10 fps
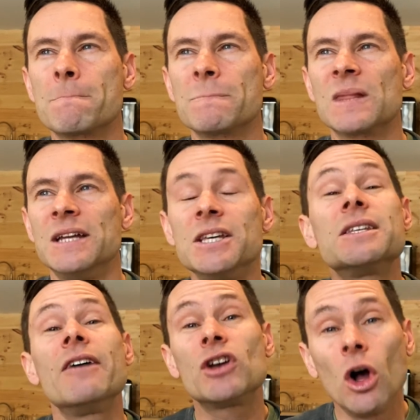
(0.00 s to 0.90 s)
It doesn't
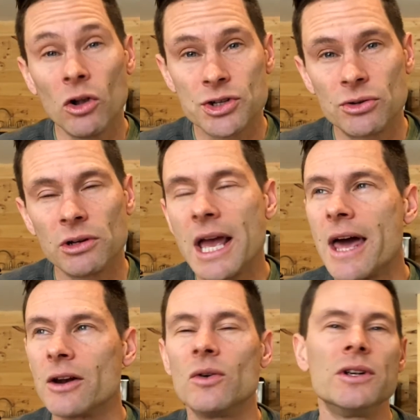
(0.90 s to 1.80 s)
have cultural
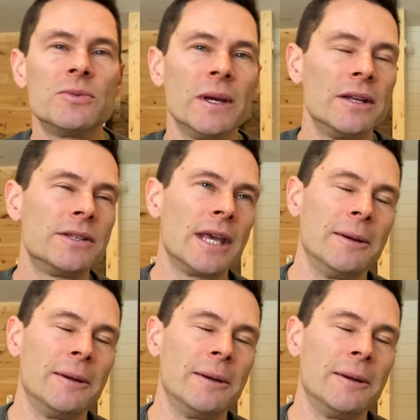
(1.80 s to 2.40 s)
categories, we could say.